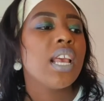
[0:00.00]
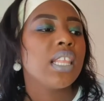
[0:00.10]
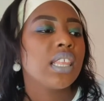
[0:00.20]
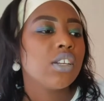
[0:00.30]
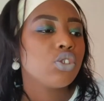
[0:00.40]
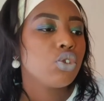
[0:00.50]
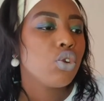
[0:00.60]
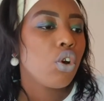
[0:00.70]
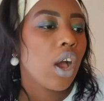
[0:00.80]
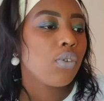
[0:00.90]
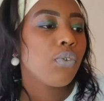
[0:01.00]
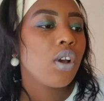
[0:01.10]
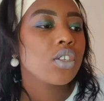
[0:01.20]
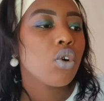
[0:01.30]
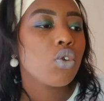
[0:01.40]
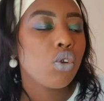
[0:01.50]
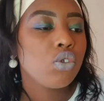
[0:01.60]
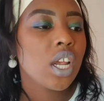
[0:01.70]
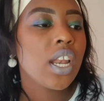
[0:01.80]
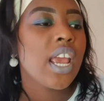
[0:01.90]
The things to look out for is
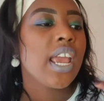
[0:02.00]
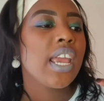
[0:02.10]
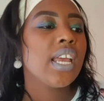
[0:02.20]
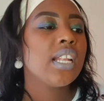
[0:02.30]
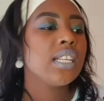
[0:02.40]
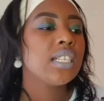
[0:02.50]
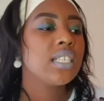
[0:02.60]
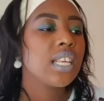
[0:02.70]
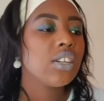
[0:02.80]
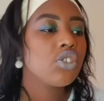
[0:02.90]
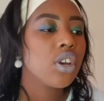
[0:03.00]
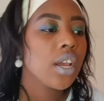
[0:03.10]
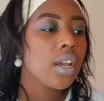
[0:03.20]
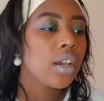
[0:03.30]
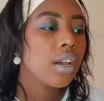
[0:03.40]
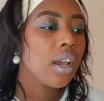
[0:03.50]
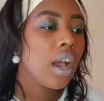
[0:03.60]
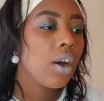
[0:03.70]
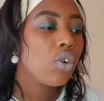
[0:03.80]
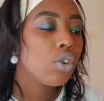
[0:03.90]
occlusion in
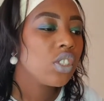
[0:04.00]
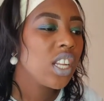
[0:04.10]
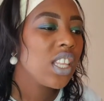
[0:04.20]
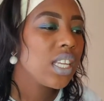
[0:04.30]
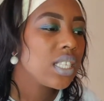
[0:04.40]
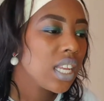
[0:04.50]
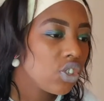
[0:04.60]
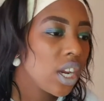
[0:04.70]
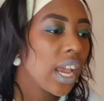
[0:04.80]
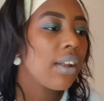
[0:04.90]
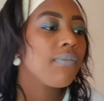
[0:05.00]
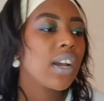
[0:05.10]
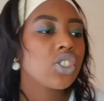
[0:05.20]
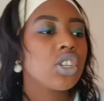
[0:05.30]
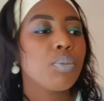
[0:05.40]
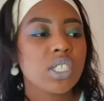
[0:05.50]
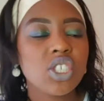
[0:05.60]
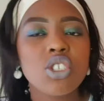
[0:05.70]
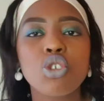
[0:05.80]
the eccentric and functional position.